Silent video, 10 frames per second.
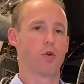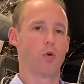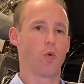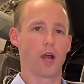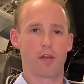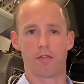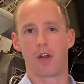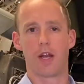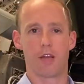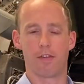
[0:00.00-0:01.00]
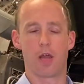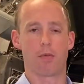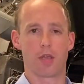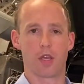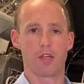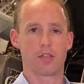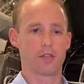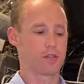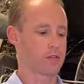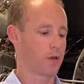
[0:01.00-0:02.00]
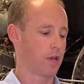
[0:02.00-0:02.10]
a wide variety of applications.